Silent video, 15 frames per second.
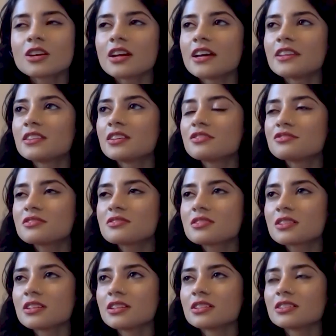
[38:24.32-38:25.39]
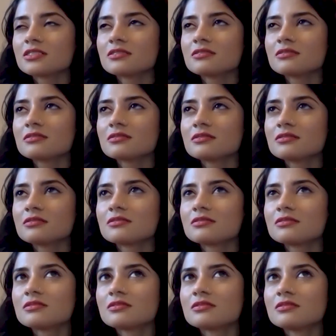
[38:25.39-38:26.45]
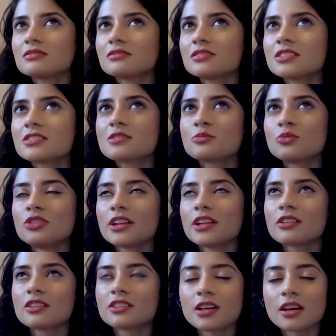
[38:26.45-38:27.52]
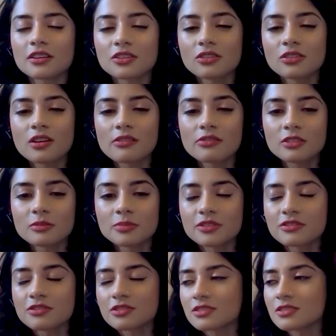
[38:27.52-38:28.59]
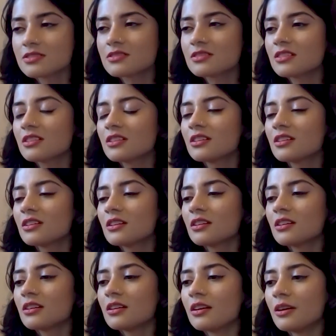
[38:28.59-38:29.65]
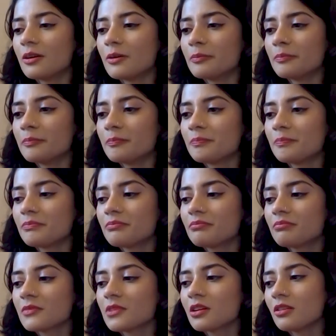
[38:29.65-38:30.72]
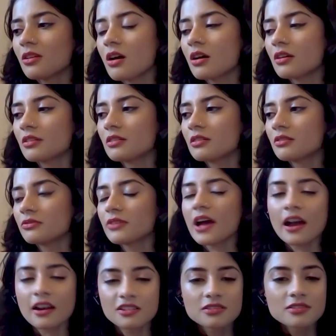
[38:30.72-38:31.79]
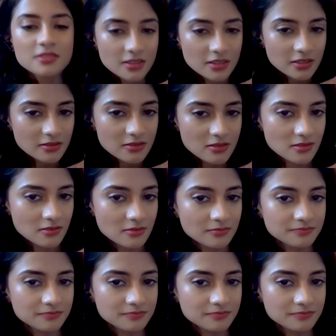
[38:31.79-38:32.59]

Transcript: I think just like this is more like on a technical level, but just um a lot of action scenes,